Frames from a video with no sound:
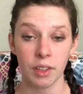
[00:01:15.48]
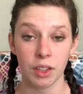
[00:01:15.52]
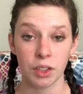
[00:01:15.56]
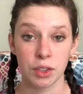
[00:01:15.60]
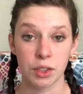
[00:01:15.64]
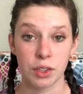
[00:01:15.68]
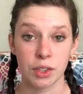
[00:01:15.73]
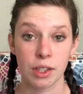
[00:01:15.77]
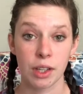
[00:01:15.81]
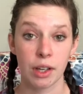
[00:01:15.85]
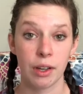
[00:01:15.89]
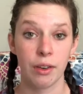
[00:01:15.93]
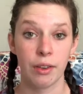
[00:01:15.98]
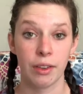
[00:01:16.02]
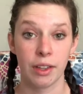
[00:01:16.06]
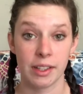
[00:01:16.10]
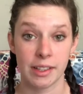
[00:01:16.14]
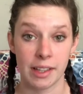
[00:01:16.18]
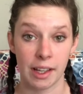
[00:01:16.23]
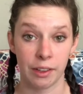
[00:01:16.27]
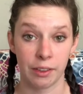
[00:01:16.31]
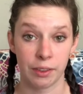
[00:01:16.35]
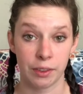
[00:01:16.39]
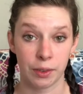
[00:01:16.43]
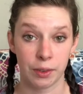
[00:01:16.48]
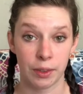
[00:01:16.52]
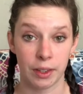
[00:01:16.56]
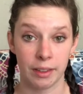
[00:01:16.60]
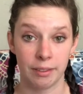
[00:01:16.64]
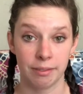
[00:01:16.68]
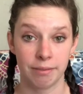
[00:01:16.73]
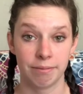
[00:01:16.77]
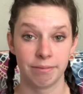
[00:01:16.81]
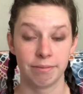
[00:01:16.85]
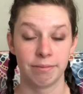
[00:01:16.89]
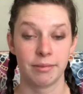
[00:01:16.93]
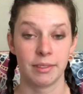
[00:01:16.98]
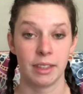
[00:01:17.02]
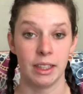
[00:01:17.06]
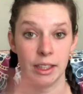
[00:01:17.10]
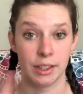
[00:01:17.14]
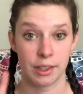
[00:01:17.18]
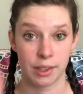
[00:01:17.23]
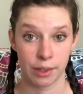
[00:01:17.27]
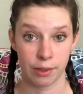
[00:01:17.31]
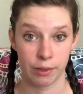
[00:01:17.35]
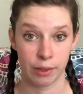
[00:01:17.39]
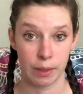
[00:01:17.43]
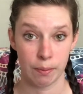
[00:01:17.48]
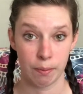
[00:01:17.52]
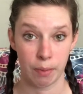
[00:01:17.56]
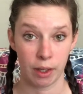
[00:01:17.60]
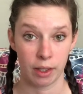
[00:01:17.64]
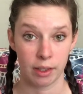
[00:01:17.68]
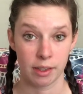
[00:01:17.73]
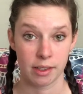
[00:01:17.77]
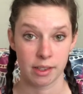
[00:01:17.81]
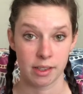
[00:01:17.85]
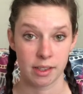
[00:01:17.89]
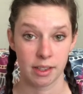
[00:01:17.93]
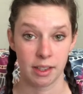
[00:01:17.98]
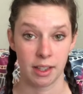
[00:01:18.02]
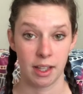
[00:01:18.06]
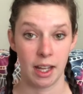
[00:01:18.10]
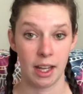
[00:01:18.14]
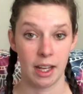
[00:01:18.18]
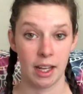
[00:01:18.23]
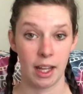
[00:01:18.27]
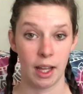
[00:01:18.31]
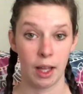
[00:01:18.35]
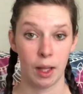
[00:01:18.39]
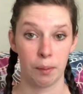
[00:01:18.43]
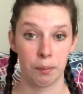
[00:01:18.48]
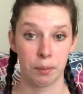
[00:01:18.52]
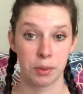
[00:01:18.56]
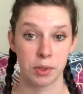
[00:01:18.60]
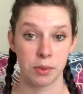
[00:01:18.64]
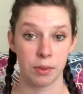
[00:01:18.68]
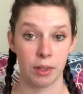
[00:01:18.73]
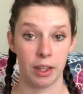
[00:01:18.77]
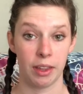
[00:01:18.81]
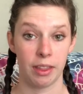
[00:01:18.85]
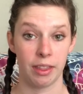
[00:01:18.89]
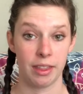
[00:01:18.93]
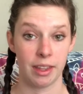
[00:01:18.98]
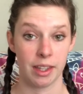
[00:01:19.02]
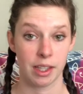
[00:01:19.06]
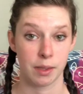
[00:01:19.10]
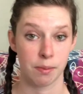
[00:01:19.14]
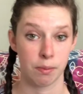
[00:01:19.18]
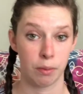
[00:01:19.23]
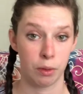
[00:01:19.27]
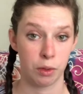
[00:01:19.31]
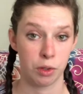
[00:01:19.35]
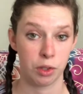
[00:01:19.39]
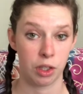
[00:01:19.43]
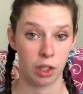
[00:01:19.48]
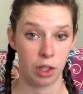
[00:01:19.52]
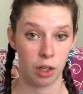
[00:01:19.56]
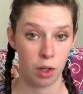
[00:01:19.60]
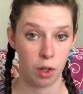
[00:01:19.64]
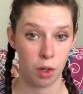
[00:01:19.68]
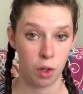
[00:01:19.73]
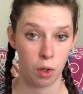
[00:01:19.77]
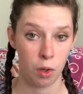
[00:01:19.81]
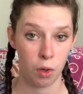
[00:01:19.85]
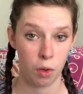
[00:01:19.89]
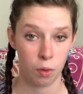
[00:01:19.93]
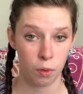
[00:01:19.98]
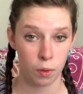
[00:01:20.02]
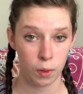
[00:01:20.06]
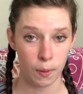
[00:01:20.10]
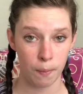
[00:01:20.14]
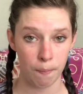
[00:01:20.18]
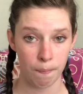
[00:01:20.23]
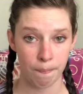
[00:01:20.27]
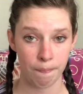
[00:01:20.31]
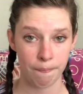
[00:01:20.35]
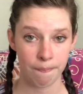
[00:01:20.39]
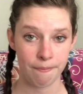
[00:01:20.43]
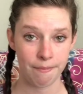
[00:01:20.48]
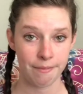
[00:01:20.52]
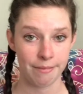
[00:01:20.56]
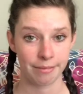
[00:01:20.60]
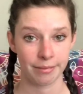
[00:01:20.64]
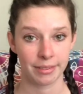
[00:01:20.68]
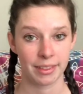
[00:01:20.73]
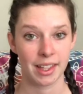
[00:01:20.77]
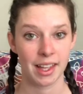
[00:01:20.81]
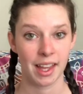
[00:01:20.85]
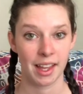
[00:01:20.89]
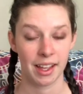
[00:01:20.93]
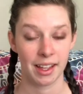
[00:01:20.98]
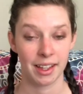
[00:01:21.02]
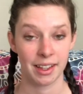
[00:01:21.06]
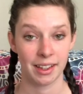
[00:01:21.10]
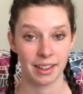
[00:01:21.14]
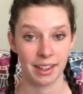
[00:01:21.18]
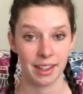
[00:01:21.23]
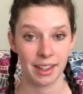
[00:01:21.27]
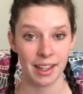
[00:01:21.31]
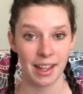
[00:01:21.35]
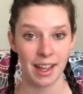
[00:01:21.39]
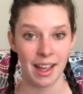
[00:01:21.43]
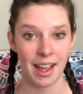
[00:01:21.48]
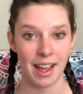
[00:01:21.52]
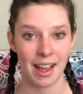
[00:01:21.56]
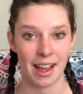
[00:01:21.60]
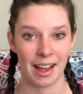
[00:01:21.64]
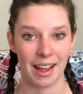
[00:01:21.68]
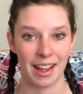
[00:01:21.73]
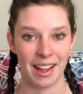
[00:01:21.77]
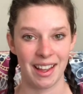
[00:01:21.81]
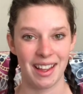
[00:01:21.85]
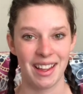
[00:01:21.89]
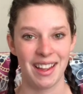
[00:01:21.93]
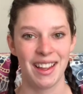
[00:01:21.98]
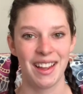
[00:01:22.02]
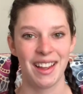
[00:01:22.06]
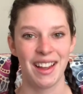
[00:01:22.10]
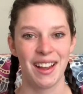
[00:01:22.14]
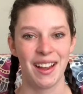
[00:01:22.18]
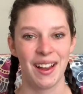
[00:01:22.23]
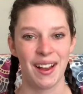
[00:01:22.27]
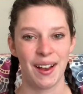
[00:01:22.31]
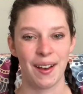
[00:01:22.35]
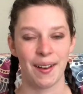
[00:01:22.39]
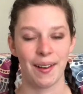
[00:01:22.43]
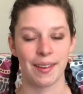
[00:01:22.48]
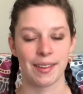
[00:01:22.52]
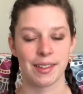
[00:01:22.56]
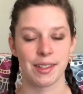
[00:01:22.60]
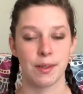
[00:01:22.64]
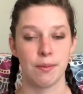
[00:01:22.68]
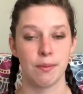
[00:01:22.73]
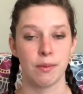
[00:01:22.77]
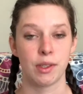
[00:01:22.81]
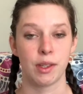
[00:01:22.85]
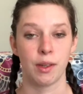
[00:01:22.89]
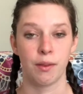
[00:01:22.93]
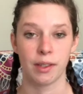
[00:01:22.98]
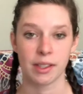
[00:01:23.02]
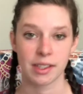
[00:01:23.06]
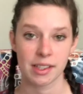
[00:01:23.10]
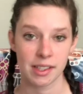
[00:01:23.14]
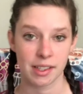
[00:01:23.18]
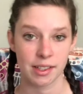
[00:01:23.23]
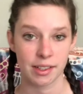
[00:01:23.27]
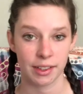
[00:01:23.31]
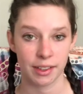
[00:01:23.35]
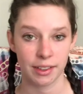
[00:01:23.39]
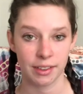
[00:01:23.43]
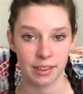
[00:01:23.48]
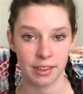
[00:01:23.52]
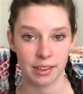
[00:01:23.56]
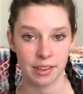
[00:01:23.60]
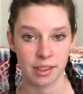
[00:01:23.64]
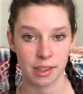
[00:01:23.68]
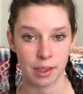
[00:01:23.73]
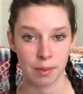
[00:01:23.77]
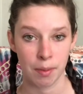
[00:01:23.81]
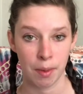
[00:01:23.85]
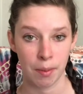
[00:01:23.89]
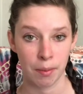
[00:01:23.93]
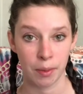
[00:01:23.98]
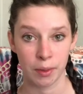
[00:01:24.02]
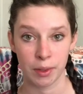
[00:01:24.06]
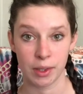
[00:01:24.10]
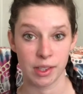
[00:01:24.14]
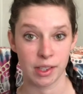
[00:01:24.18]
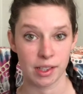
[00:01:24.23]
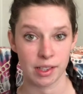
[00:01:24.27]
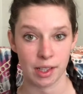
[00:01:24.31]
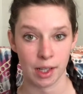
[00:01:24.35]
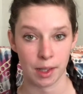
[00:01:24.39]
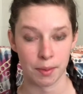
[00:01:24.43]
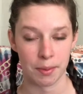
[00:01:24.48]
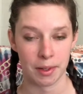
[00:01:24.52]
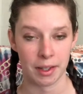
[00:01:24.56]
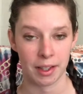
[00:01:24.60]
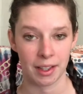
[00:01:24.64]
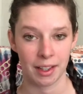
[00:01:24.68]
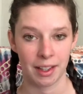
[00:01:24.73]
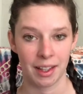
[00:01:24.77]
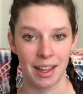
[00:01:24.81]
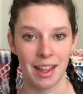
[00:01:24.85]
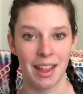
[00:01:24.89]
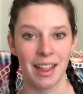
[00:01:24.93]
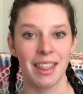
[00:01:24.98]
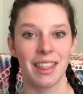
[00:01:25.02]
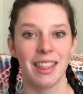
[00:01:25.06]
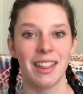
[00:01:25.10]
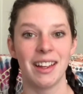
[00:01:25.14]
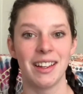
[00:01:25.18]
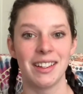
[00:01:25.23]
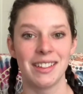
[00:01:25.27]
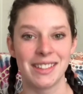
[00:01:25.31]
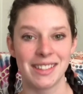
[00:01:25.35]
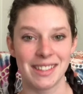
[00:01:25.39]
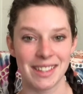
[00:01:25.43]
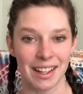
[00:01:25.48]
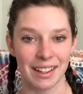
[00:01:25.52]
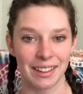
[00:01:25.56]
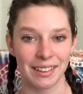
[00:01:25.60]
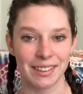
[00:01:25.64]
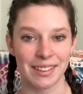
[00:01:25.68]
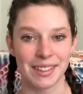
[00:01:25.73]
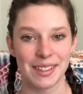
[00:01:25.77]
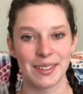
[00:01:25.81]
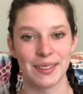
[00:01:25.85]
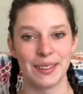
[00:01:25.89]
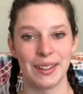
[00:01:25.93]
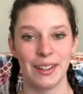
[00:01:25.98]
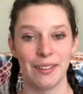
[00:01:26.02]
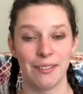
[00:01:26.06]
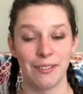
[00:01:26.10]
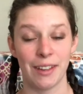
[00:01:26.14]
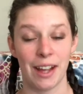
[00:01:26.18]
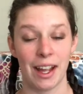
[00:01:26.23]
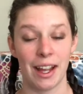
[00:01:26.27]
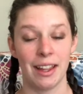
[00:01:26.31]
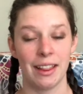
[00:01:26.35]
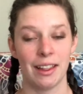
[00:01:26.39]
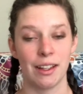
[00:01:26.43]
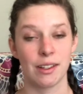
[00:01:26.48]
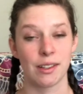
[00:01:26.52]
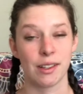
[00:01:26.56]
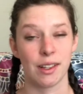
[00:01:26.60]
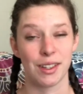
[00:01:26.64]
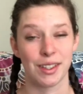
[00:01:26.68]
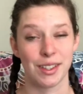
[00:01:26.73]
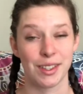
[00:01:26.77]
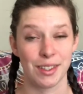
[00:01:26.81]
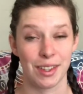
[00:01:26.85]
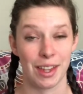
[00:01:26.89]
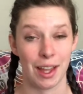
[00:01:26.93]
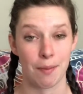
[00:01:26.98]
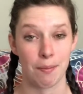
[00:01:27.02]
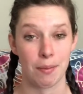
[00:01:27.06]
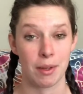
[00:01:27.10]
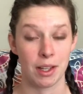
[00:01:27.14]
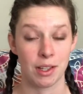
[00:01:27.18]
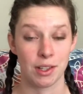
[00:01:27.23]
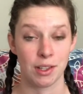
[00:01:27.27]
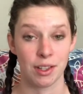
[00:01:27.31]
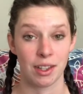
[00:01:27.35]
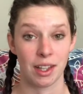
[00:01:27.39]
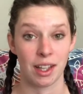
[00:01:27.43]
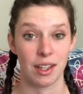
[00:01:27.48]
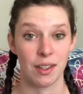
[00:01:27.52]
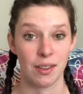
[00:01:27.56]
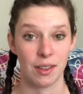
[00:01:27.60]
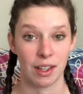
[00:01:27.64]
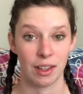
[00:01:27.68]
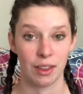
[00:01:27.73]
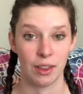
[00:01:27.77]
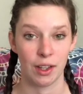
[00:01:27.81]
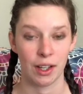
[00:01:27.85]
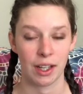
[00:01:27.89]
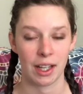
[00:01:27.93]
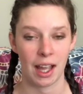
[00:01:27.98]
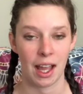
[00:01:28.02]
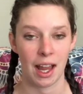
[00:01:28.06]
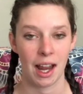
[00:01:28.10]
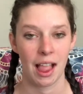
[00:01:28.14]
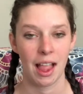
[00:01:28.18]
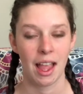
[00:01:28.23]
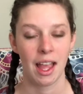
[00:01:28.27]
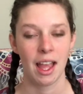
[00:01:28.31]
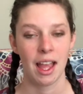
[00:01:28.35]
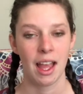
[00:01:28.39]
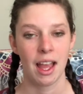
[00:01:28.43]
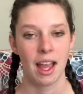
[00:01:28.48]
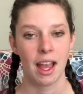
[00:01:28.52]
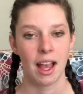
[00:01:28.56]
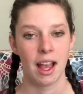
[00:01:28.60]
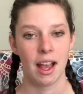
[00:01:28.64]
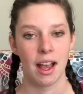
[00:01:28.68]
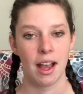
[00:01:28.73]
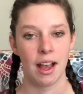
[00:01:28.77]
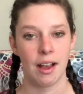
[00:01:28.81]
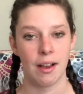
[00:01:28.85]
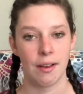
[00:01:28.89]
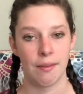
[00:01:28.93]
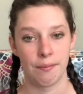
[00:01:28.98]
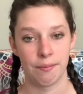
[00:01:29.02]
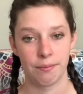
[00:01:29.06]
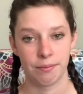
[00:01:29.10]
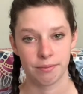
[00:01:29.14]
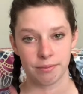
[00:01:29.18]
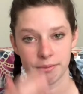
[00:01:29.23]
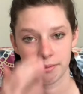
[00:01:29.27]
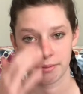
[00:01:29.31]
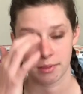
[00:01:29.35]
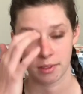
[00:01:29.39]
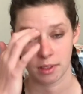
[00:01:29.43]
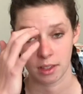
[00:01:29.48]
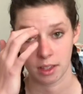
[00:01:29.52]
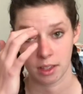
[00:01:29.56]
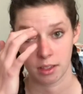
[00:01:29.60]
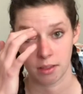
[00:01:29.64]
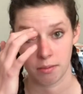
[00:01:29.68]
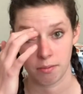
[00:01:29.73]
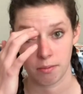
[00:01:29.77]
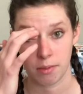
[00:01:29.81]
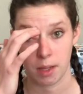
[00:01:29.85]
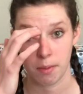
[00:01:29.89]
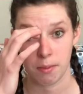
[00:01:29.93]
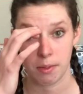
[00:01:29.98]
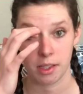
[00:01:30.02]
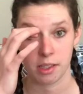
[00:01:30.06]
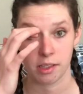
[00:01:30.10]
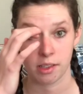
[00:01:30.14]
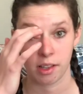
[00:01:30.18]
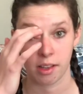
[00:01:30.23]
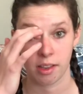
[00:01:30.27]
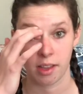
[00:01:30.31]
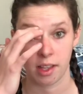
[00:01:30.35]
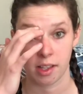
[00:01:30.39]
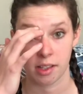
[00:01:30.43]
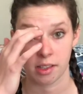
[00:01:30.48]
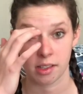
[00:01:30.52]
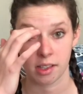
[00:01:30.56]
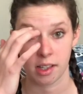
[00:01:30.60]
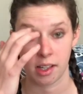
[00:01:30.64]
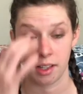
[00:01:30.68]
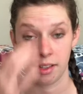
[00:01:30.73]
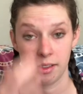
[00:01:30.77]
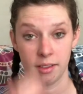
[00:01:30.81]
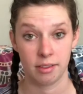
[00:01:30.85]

So the deltoid is 3 parts, and it helps with this motion. Whoop! Yeah, awesome. So what's this called? Do you remember? We just talked about it. The deltoid, right? There's also that picture that you can look at. Maybe it's on that side.